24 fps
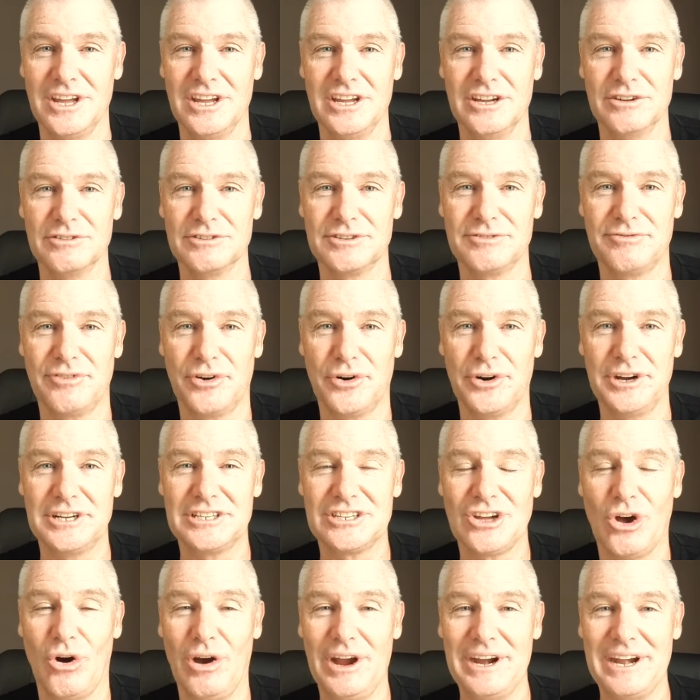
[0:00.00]
It was very
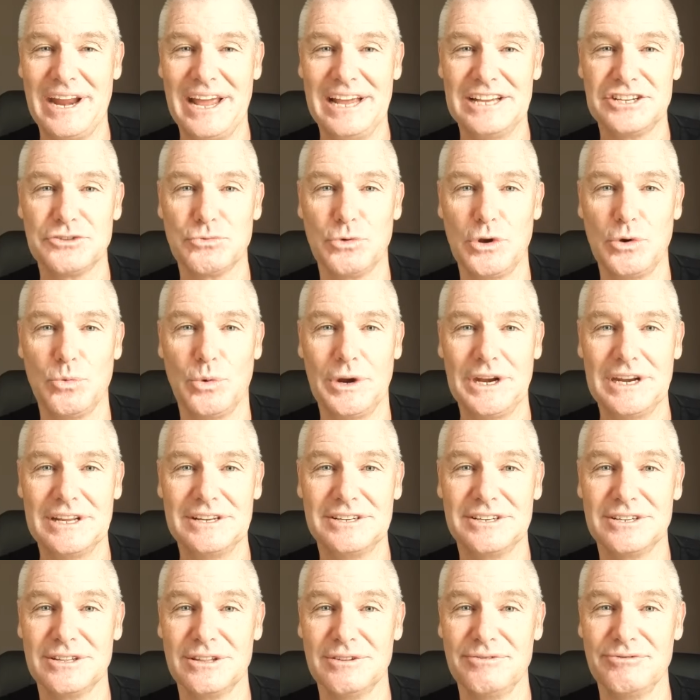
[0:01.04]
tight as we went
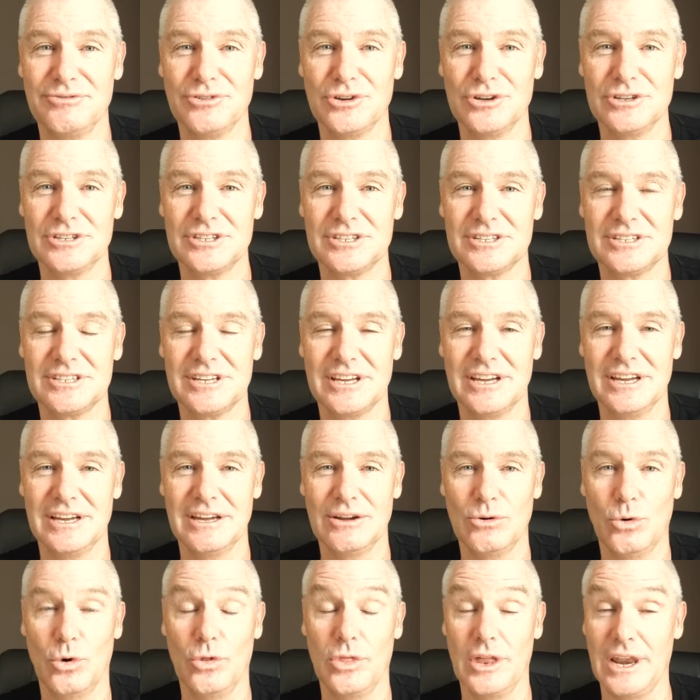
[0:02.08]
into the first
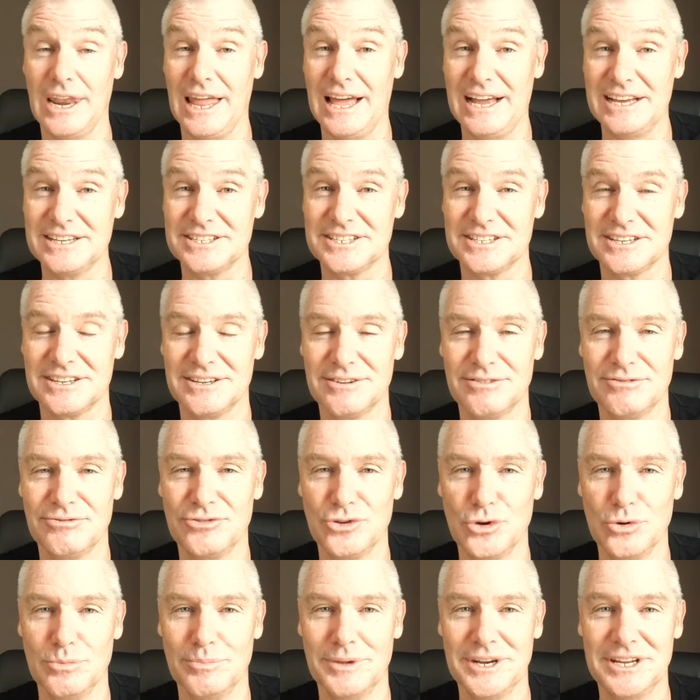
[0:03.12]
or the last
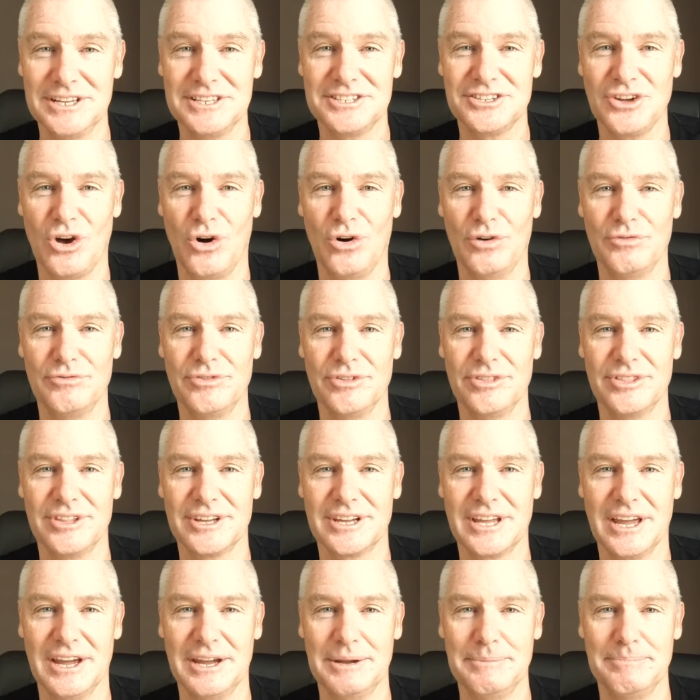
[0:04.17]
few minutes of the
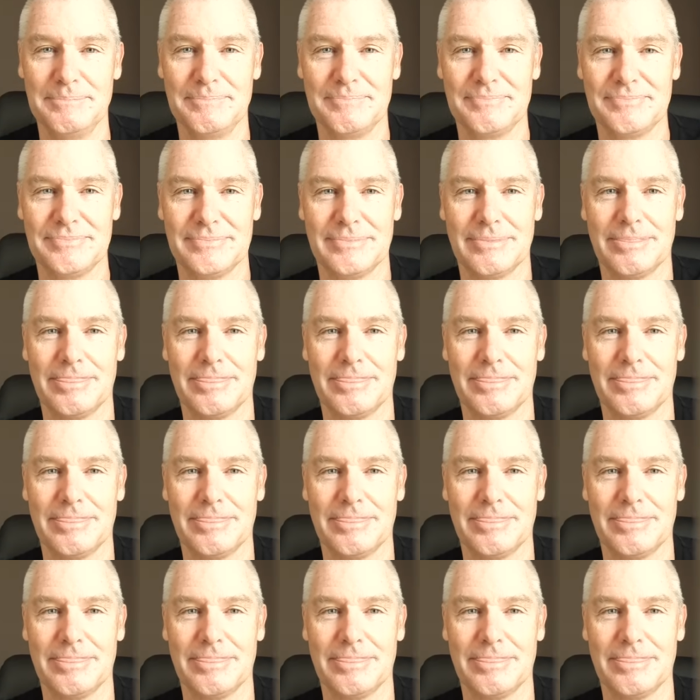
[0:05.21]
game.